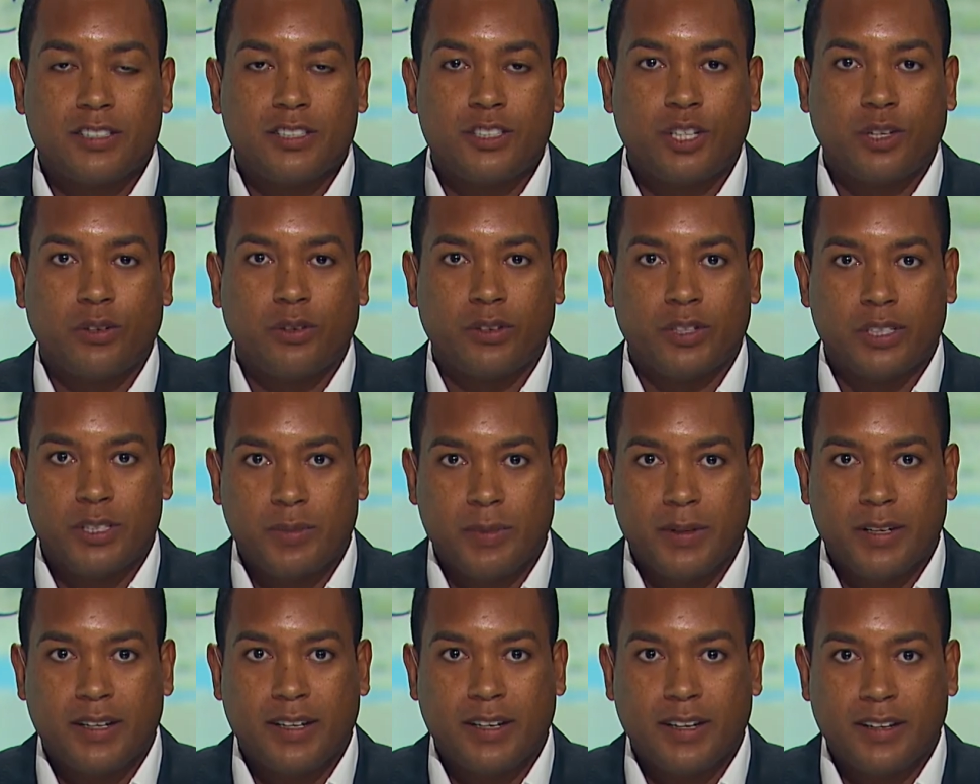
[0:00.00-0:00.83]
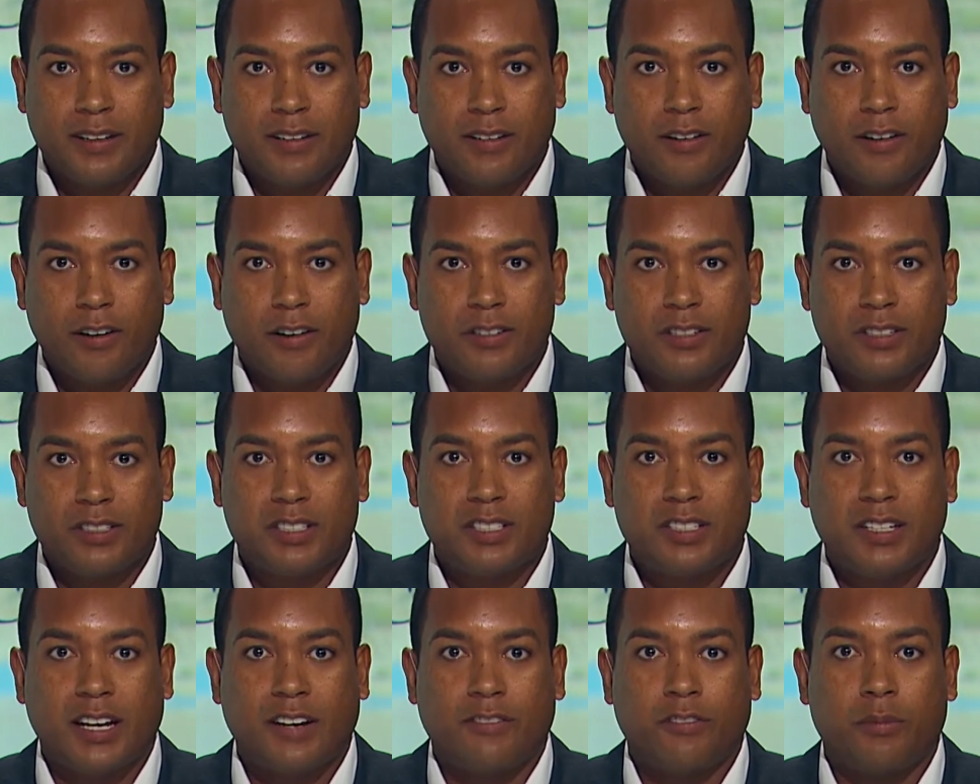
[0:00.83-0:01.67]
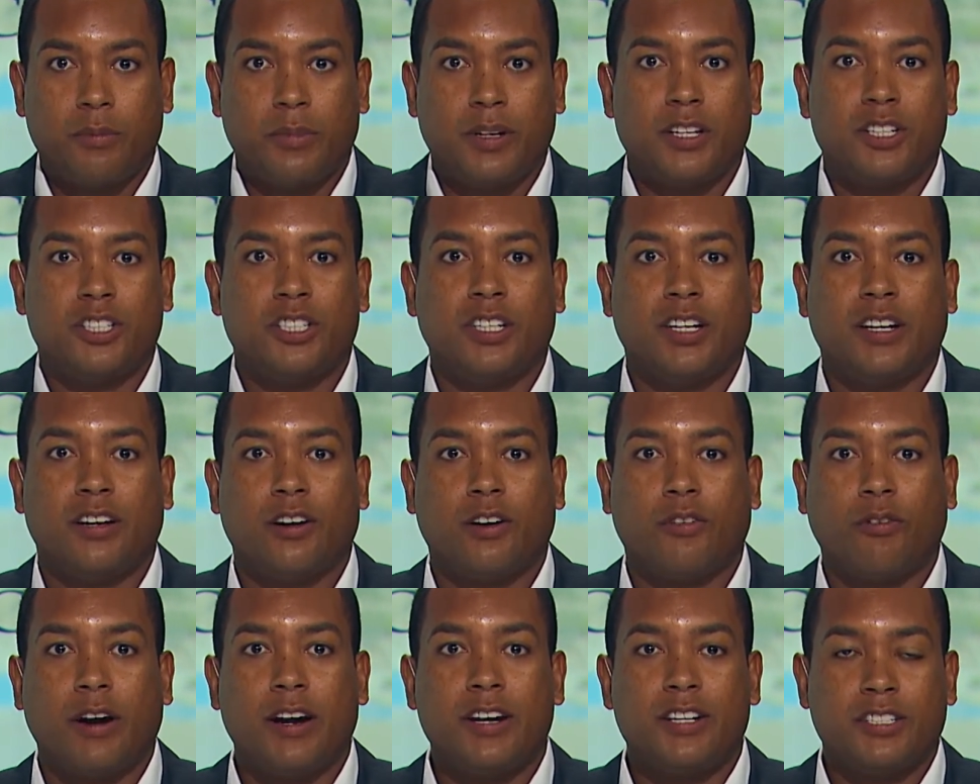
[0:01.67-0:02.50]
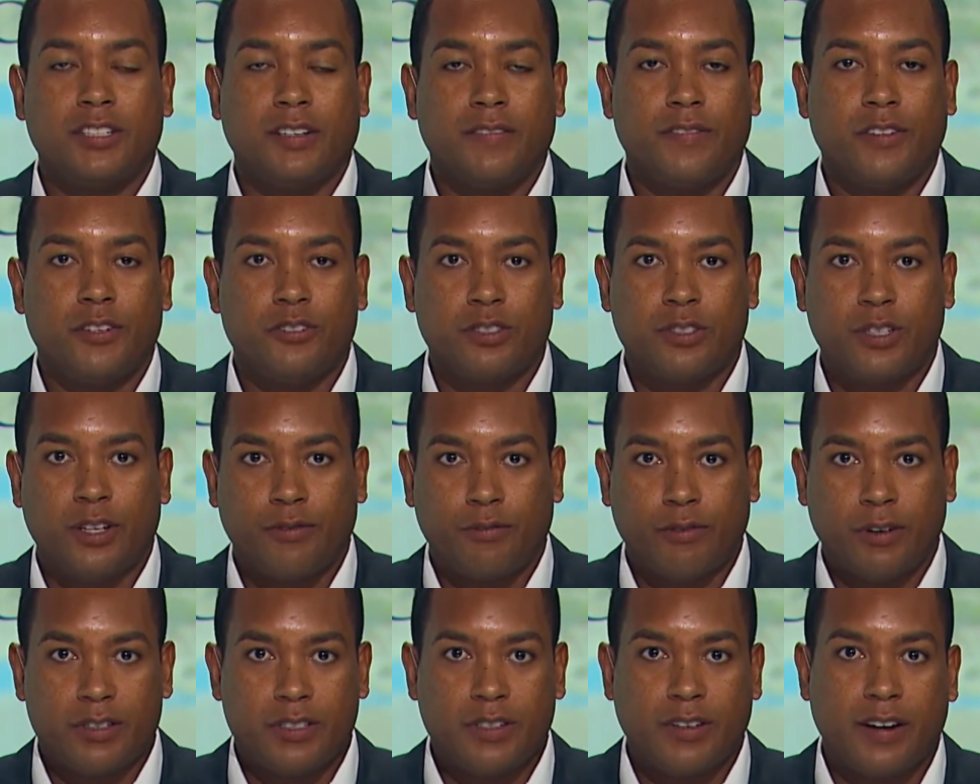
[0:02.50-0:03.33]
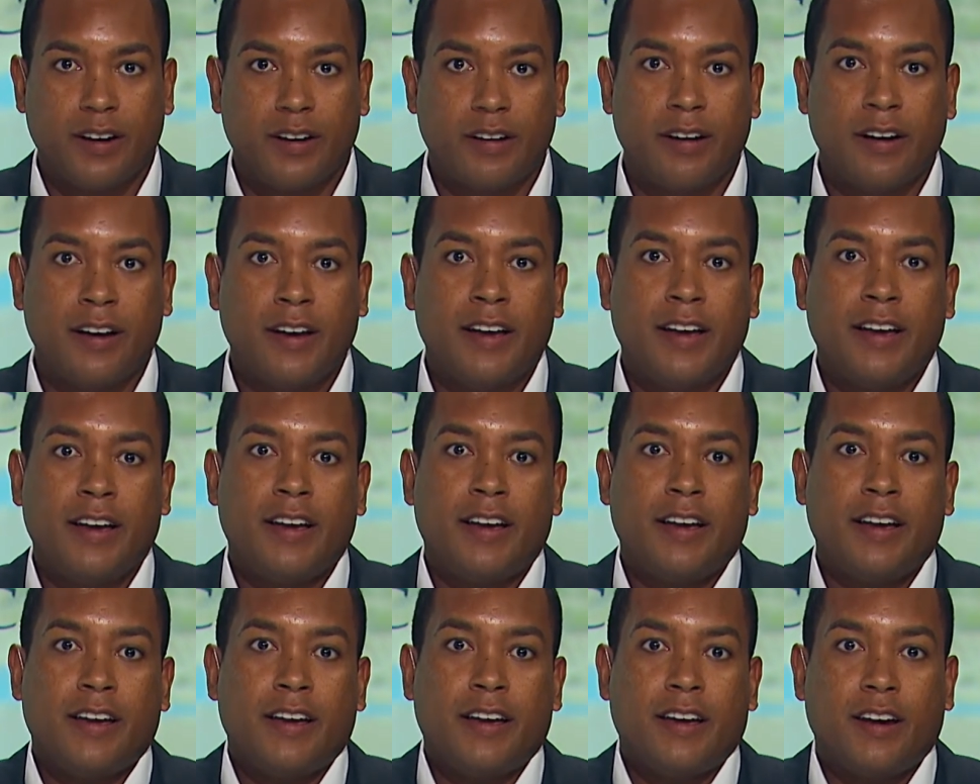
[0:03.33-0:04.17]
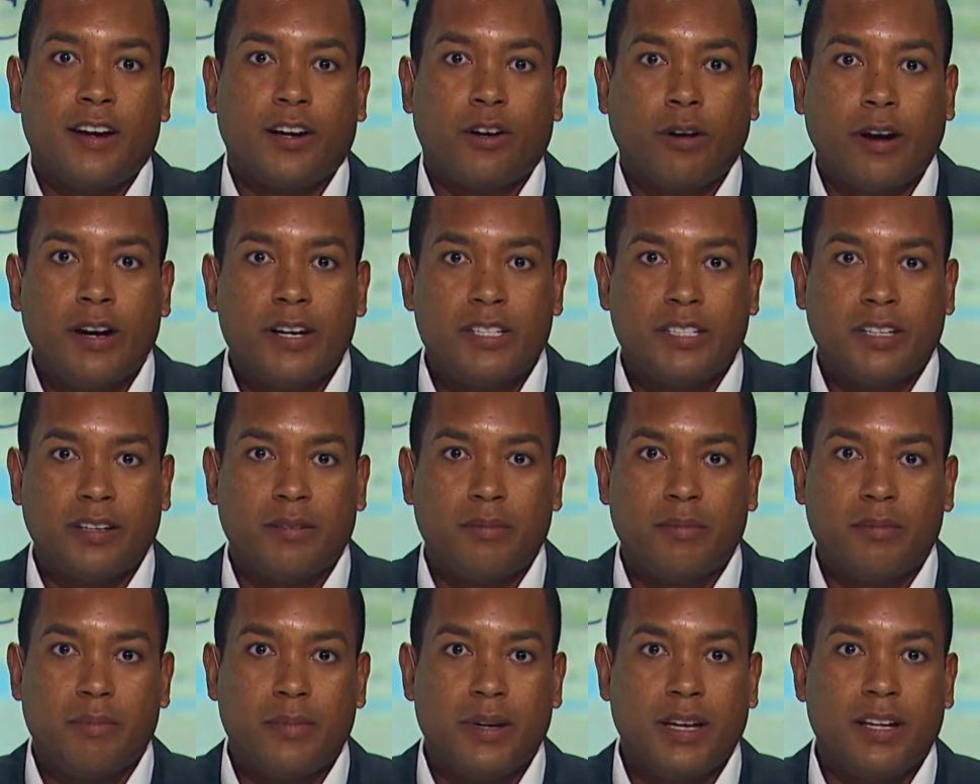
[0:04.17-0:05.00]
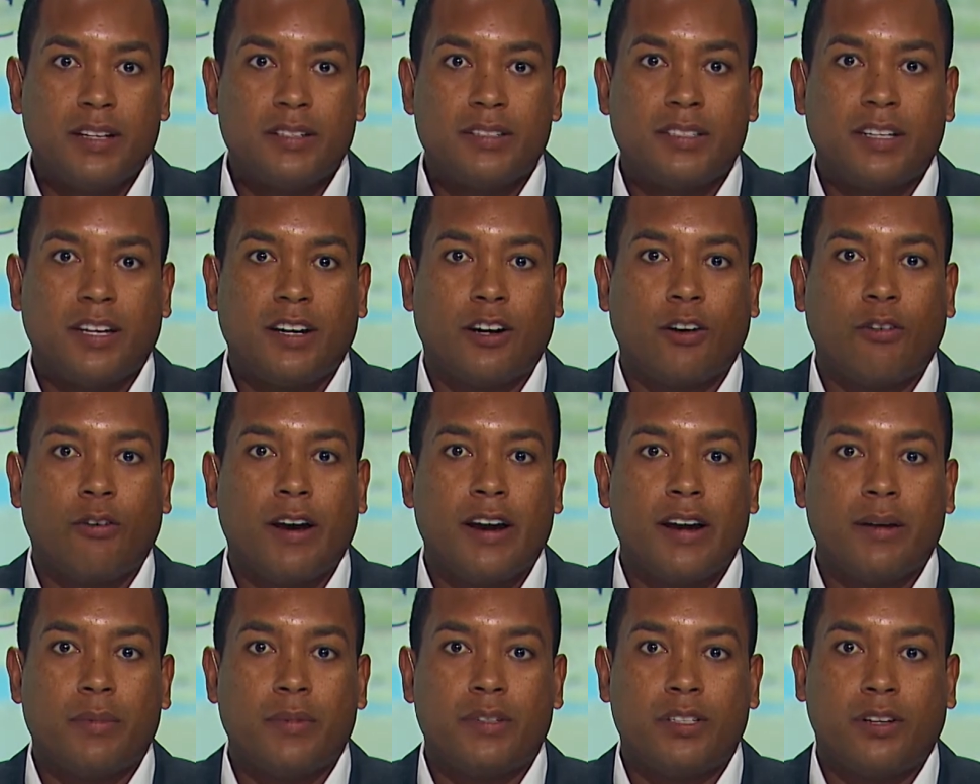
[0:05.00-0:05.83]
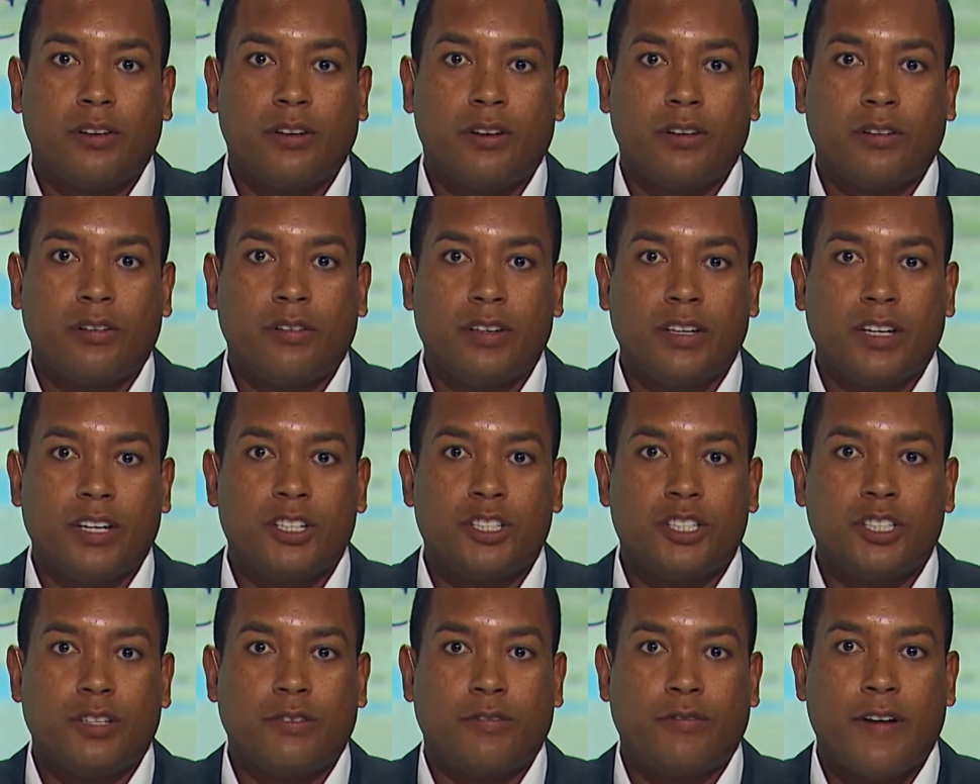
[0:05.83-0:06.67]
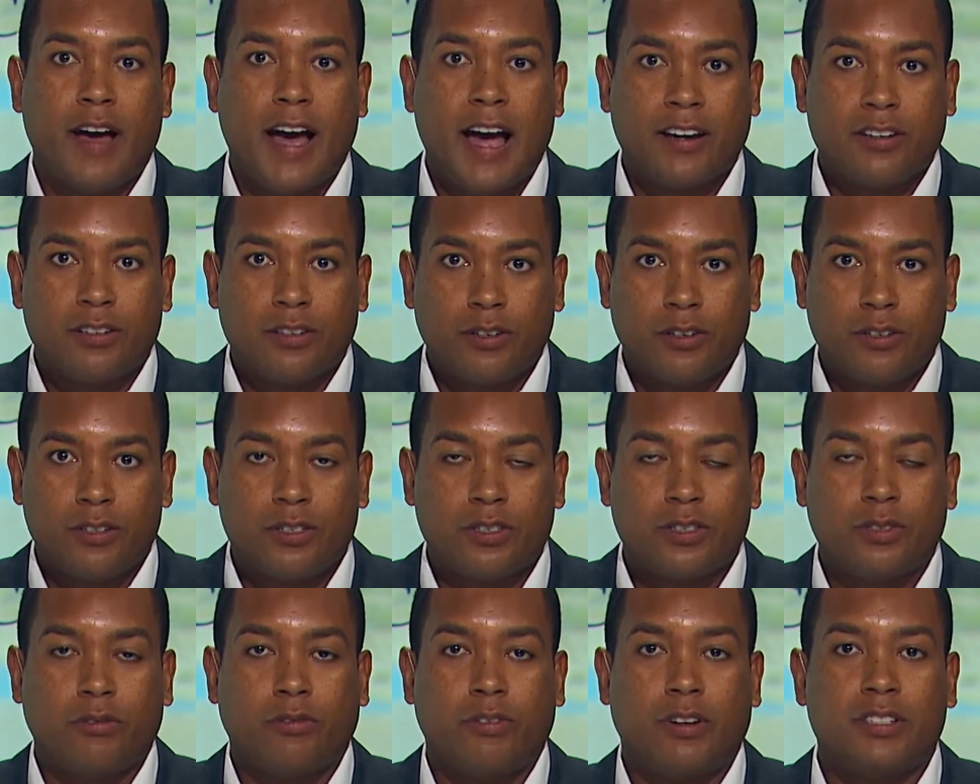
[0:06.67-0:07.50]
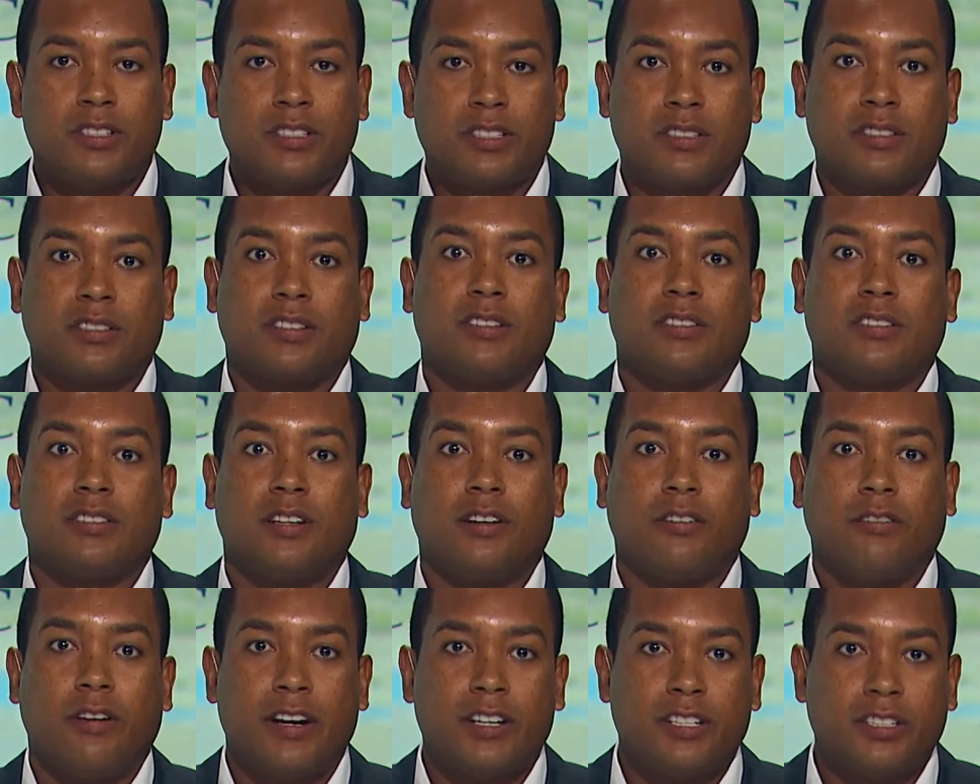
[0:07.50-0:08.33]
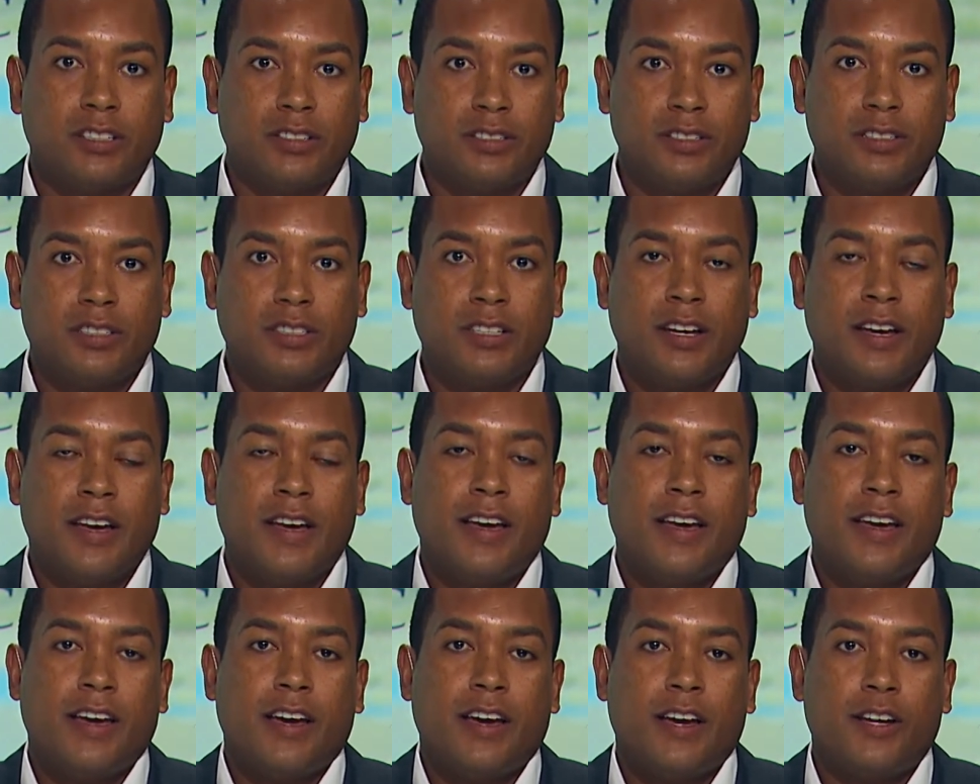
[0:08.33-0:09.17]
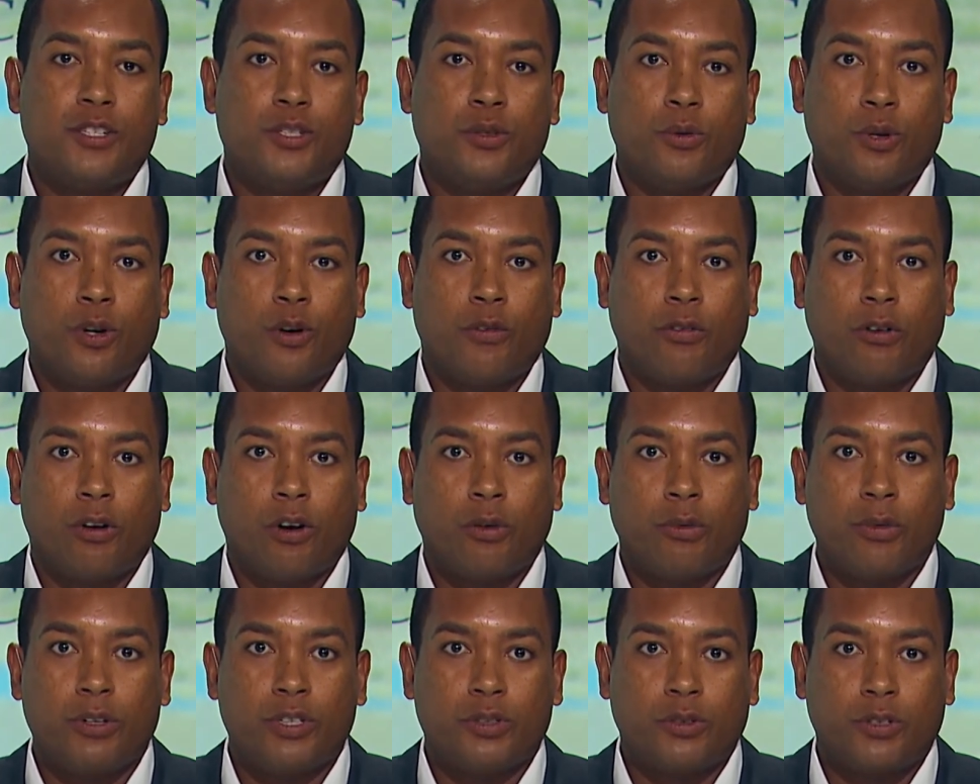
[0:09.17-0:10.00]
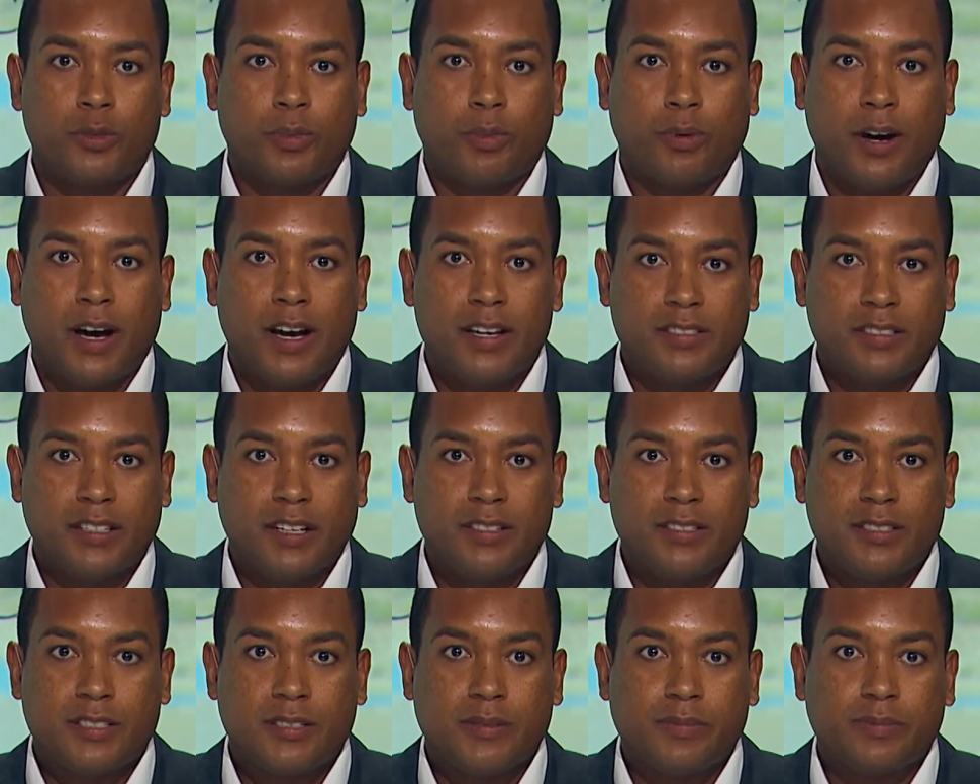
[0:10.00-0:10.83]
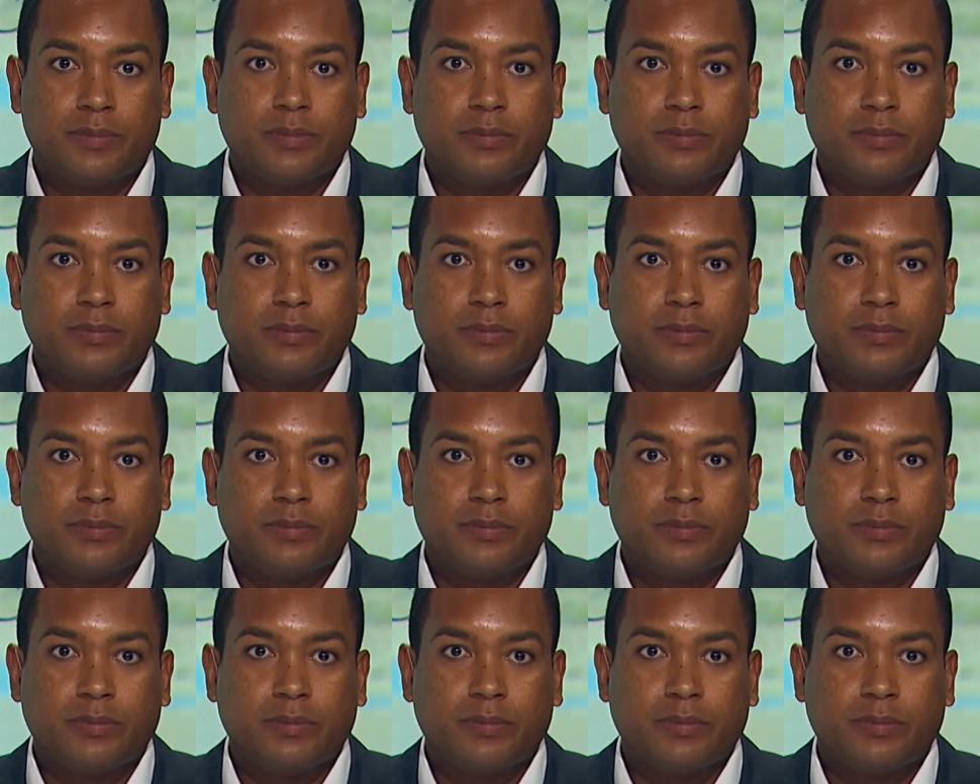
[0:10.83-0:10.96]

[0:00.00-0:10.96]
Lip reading: generally speaking, are distinct from ESG integration. There's a difference there. Integration means integrating material ESG factors, risks, considerations into an overall research process.